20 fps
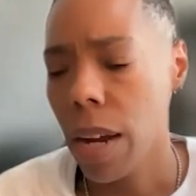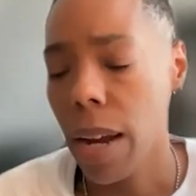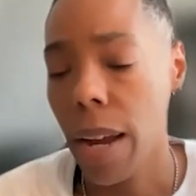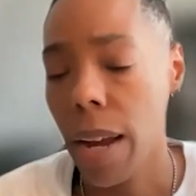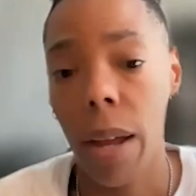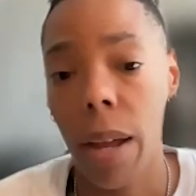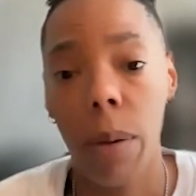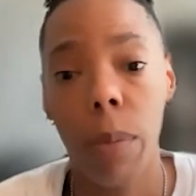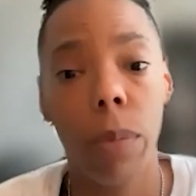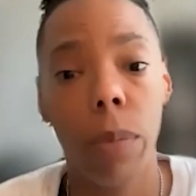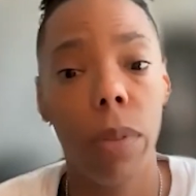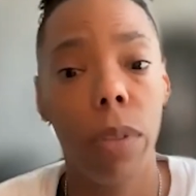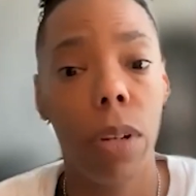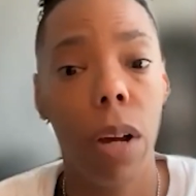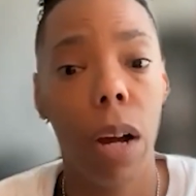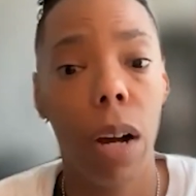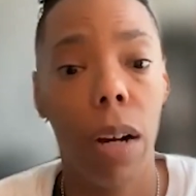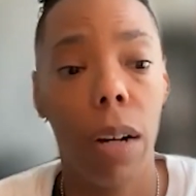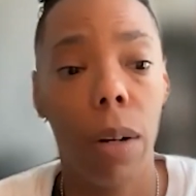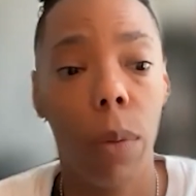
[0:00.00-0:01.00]
And
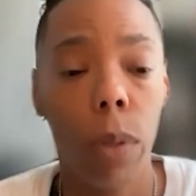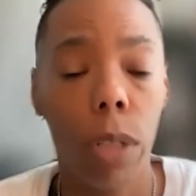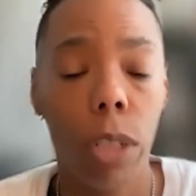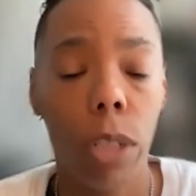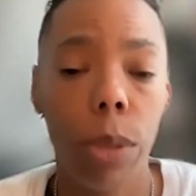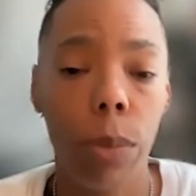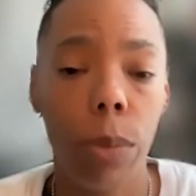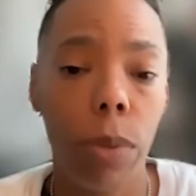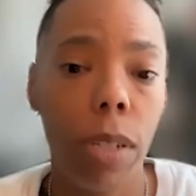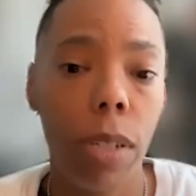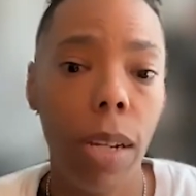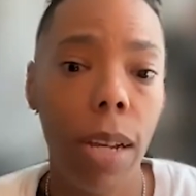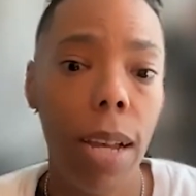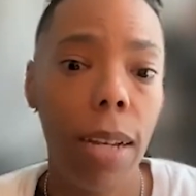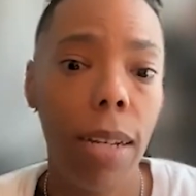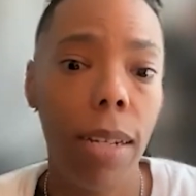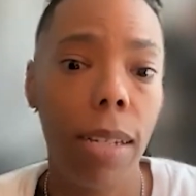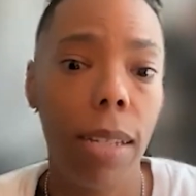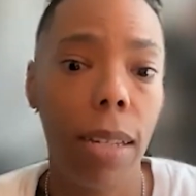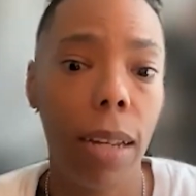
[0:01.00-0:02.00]
uh, what she was
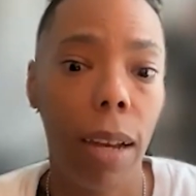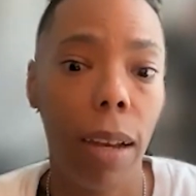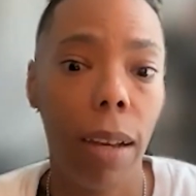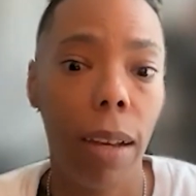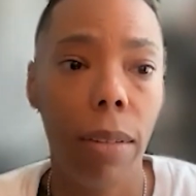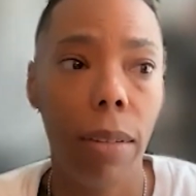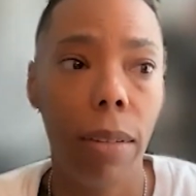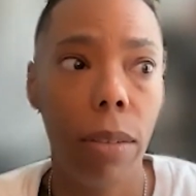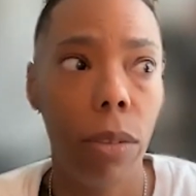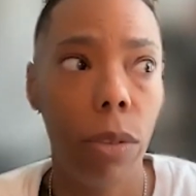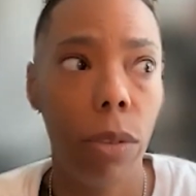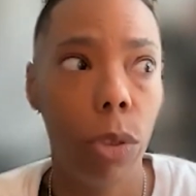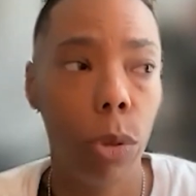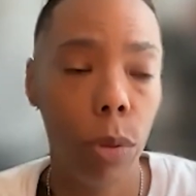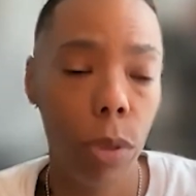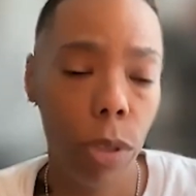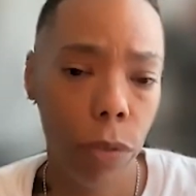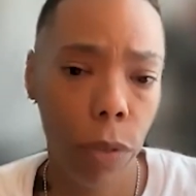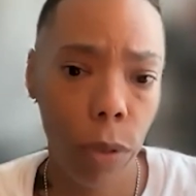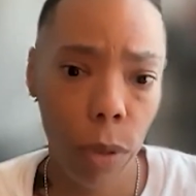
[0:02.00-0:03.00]
saying is that
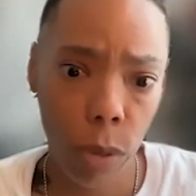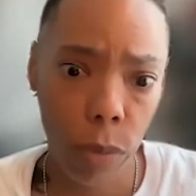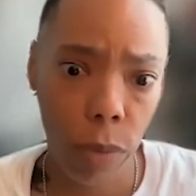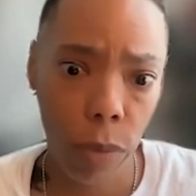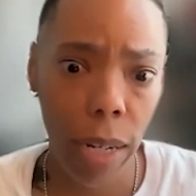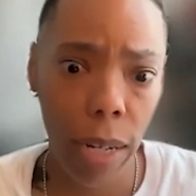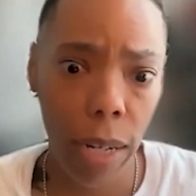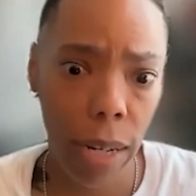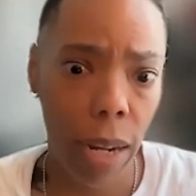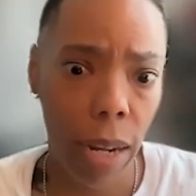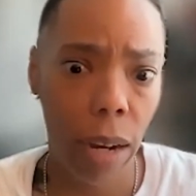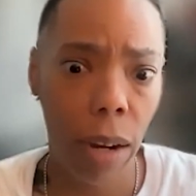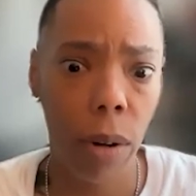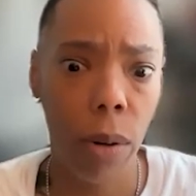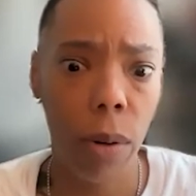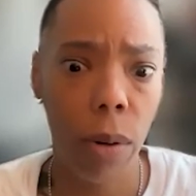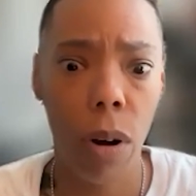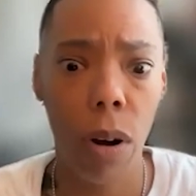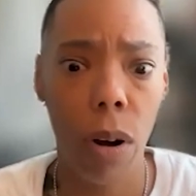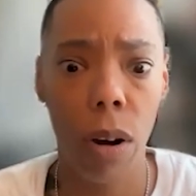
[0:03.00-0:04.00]
Jewish folks right now
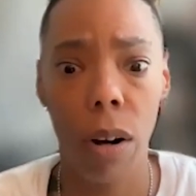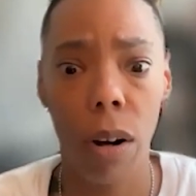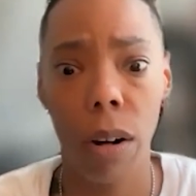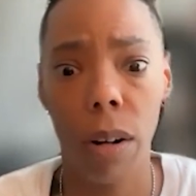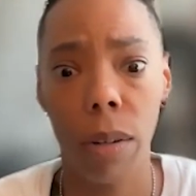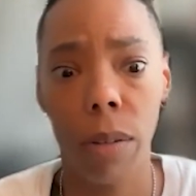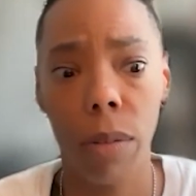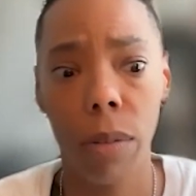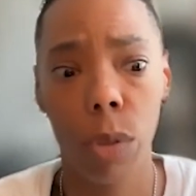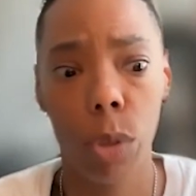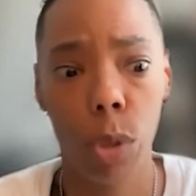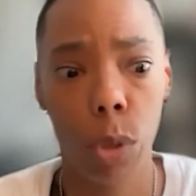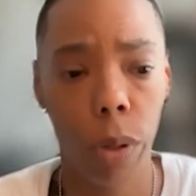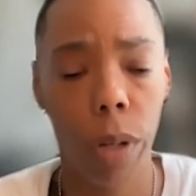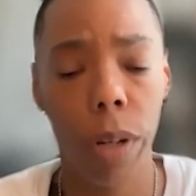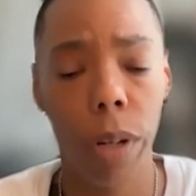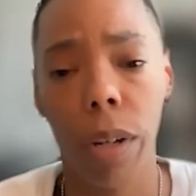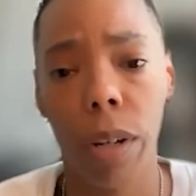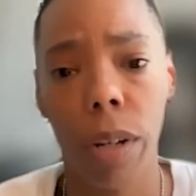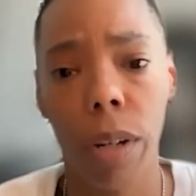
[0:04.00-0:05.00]
are
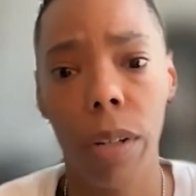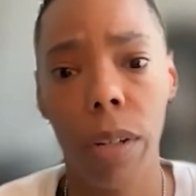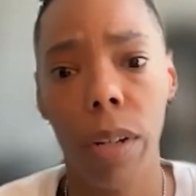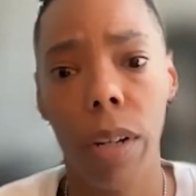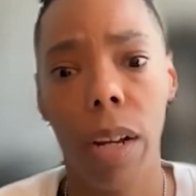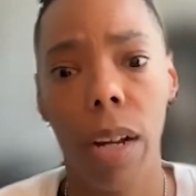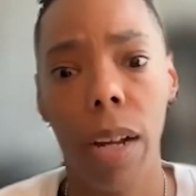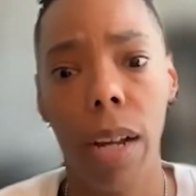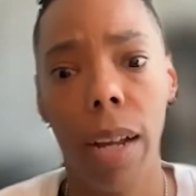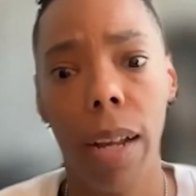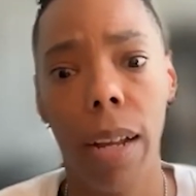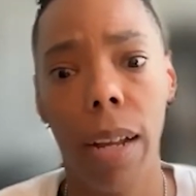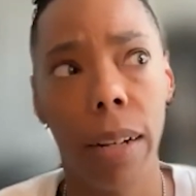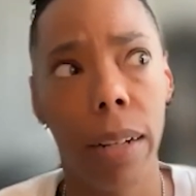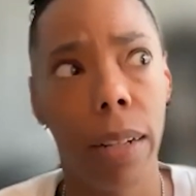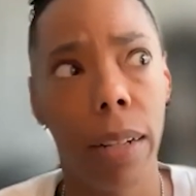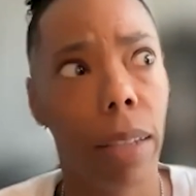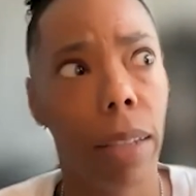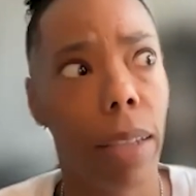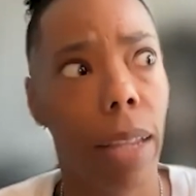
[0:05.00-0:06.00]
triggered
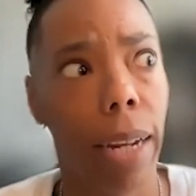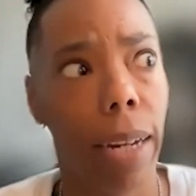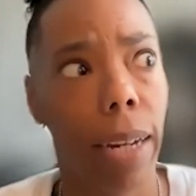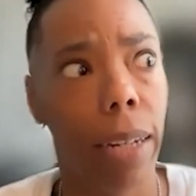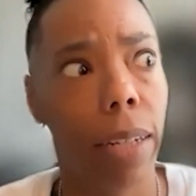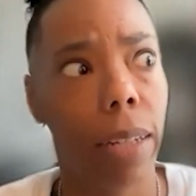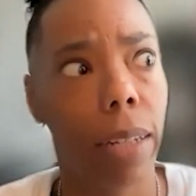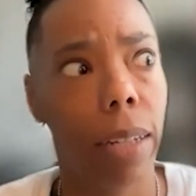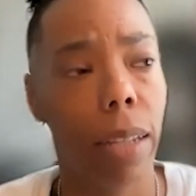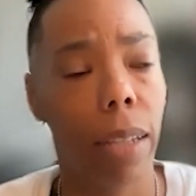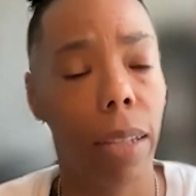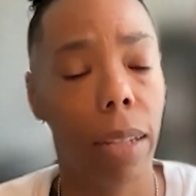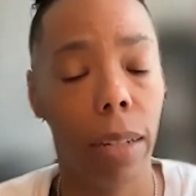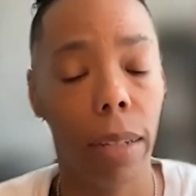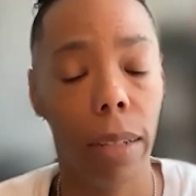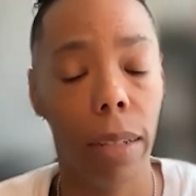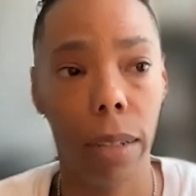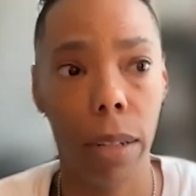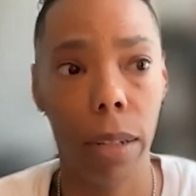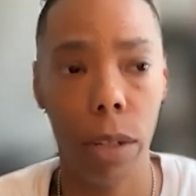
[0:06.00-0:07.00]
in like the
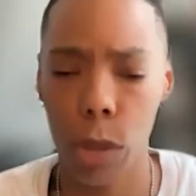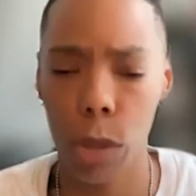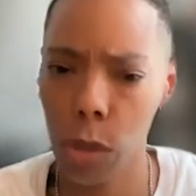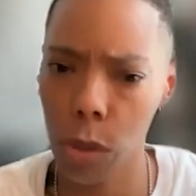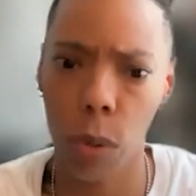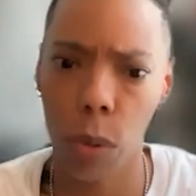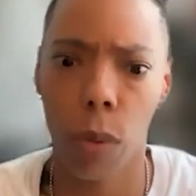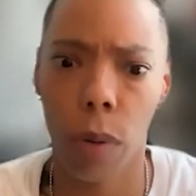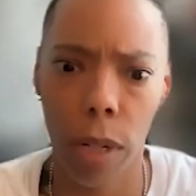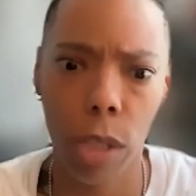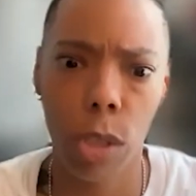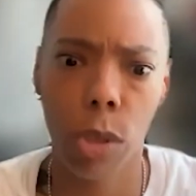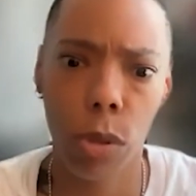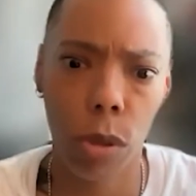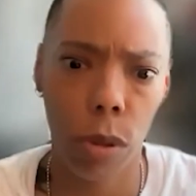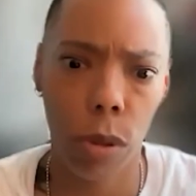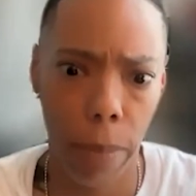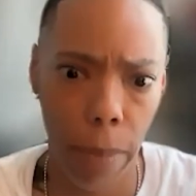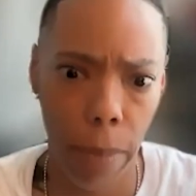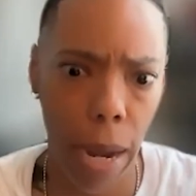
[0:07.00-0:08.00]
historic
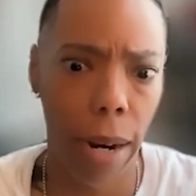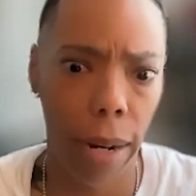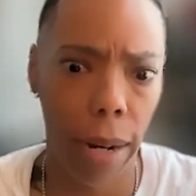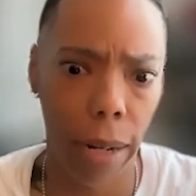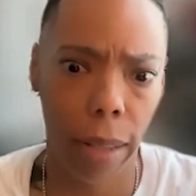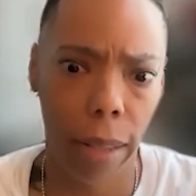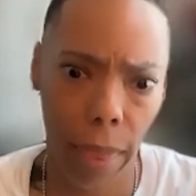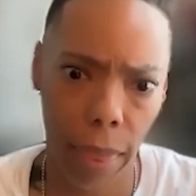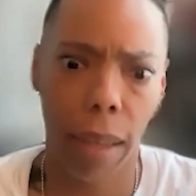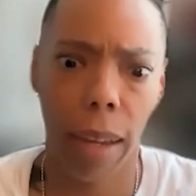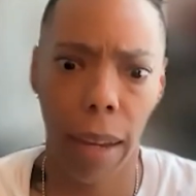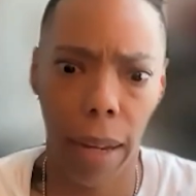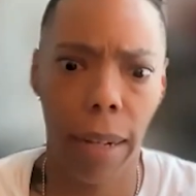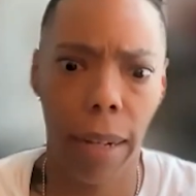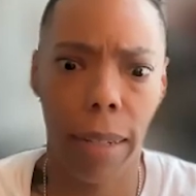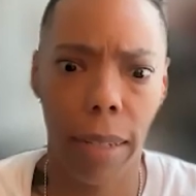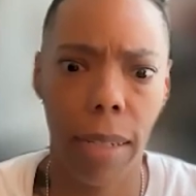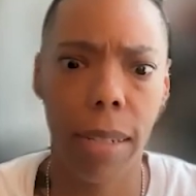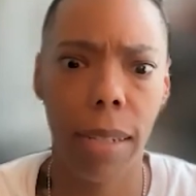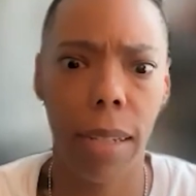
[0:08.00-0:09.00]
traumatic
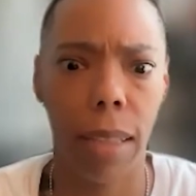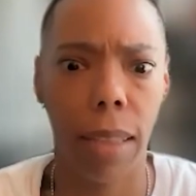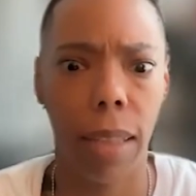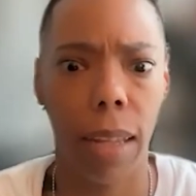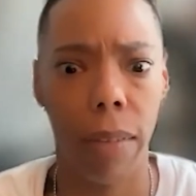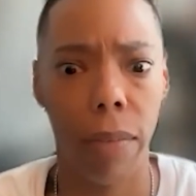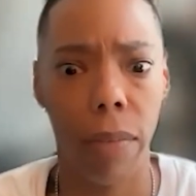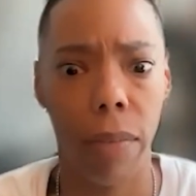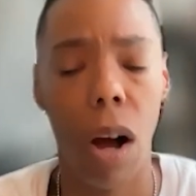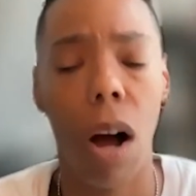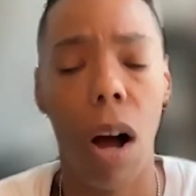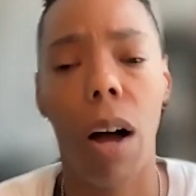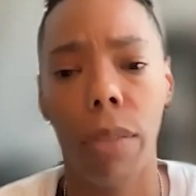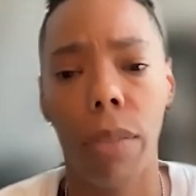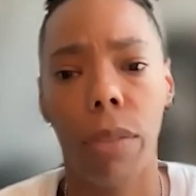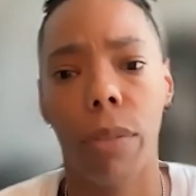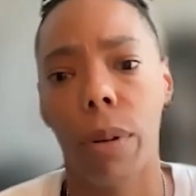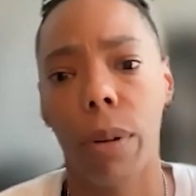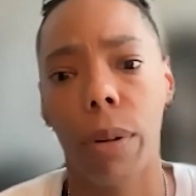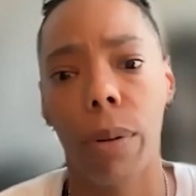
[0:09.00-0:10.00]
things that they've
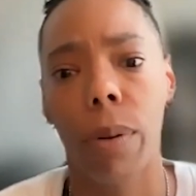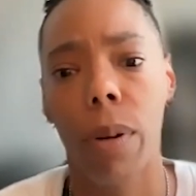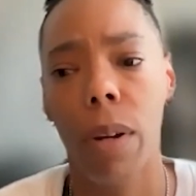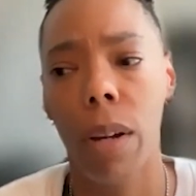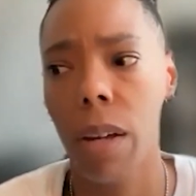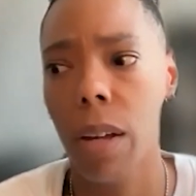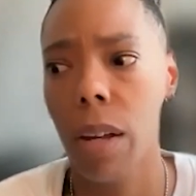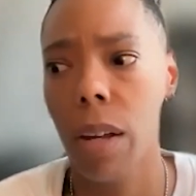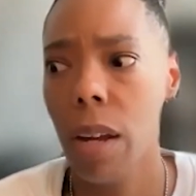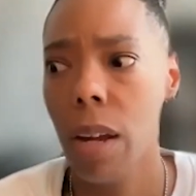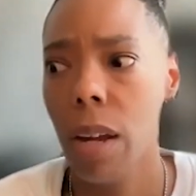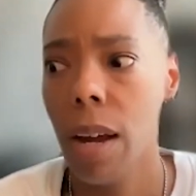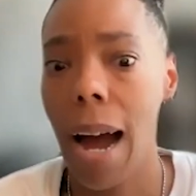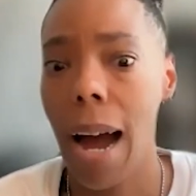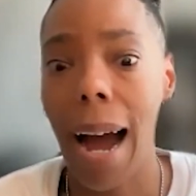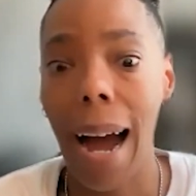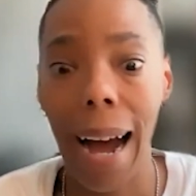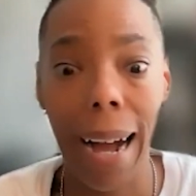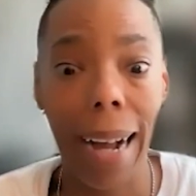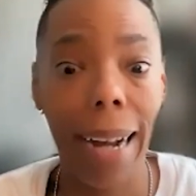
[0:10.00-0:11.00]
gone through.
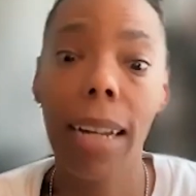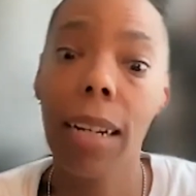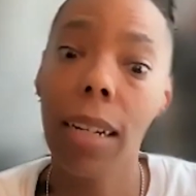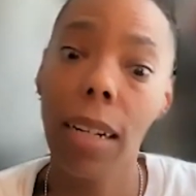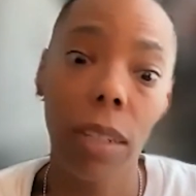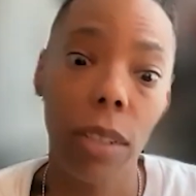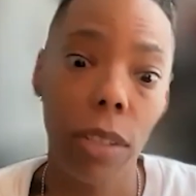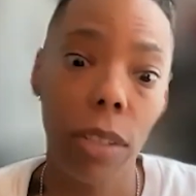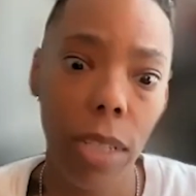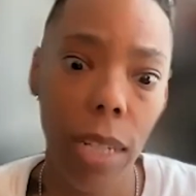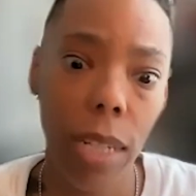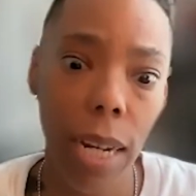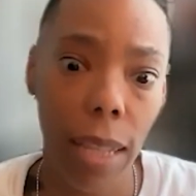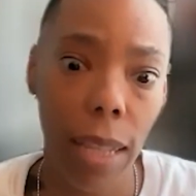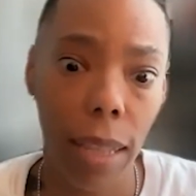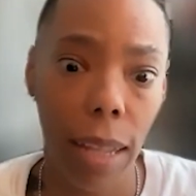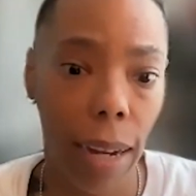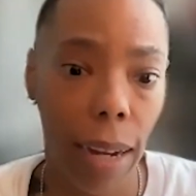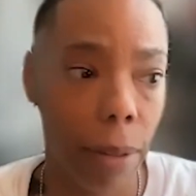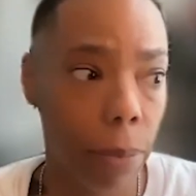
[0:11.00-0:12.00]
I can
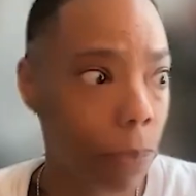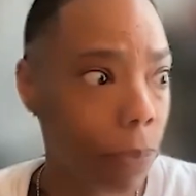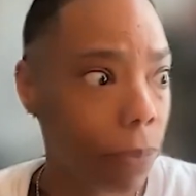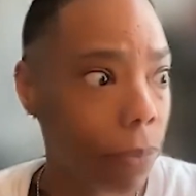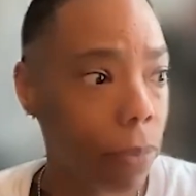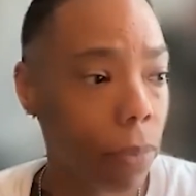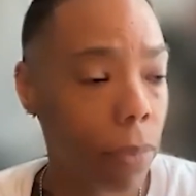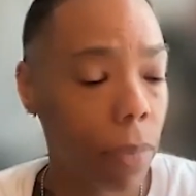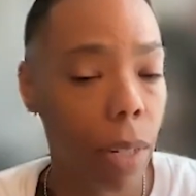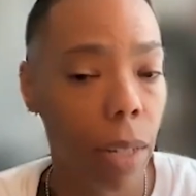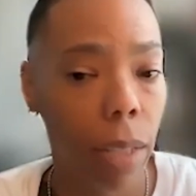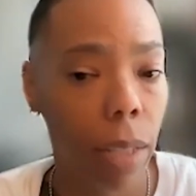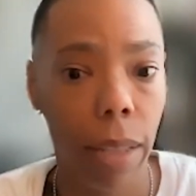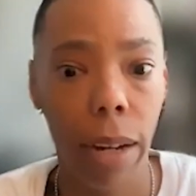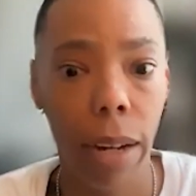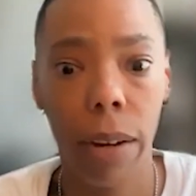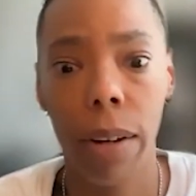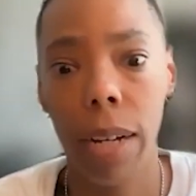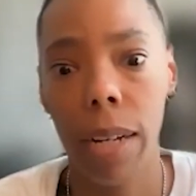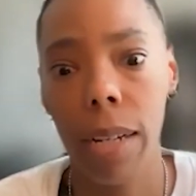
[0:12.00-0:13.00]
understand that.
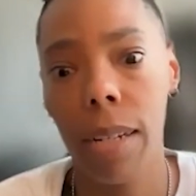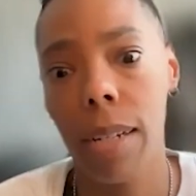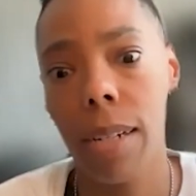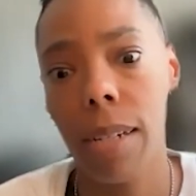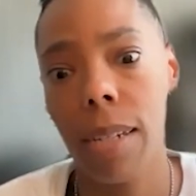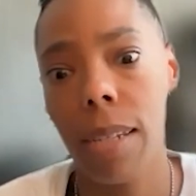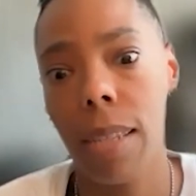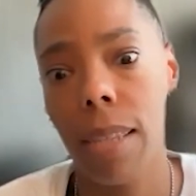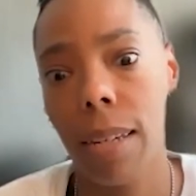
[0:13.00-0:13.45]
There is